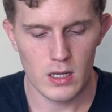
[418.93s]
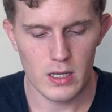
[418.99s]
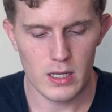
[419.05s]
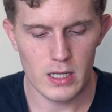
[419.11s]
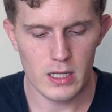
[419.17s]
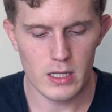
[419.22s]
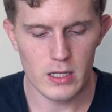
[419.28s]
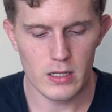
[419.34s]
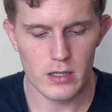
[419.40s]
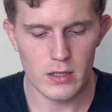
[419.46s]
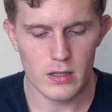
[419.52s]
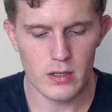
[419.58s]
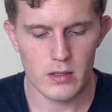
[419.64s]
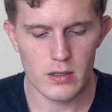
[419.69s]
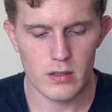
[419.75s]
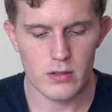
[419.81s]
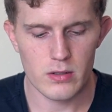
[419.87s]
In
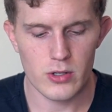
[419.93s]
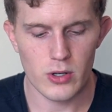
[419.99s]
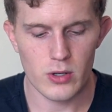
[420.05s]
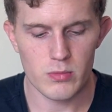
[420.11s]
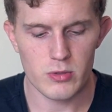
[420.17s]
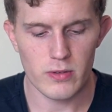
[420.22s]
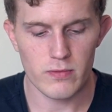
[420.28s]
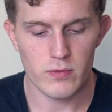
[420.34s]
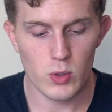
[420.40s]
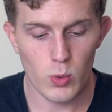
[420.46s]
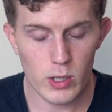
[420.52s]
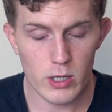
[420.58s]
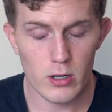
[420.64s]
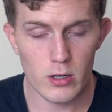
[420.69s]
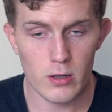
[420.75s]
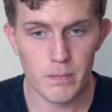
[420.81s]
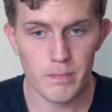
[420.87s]
terms of
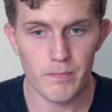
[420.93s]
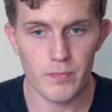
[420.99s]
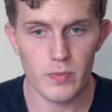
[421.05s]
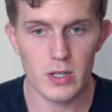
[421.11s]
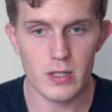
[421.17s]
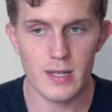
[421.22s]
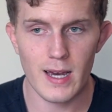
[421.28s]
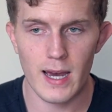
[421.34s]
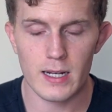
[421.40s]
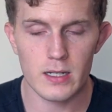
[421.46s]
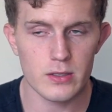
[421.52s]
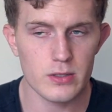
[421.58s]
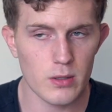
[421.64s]
Twitter, the tactics